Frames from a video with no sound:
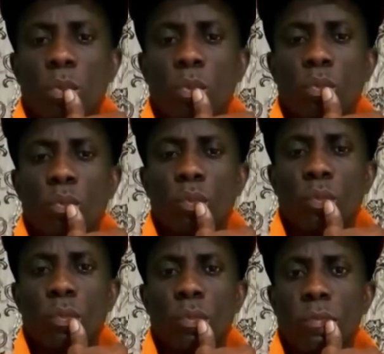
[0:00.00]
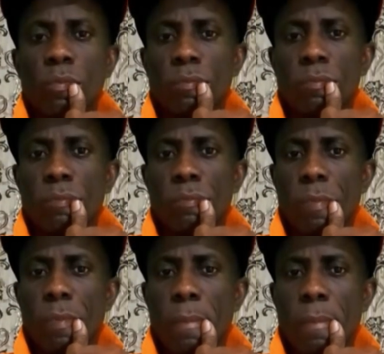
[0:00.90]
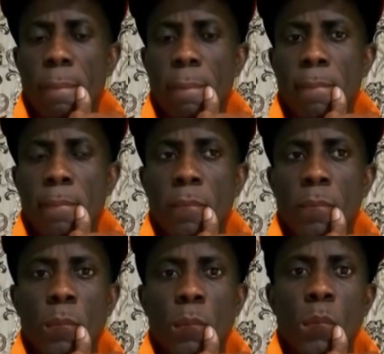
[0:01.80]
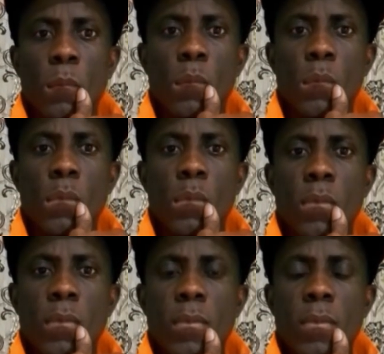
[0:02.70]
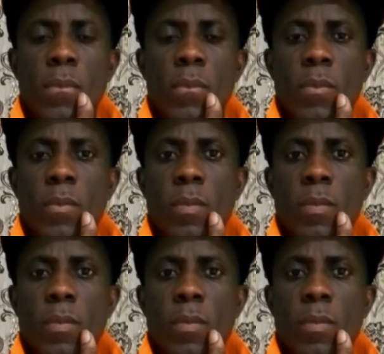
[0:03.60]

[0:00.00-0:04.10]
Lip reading: Nobody speaks.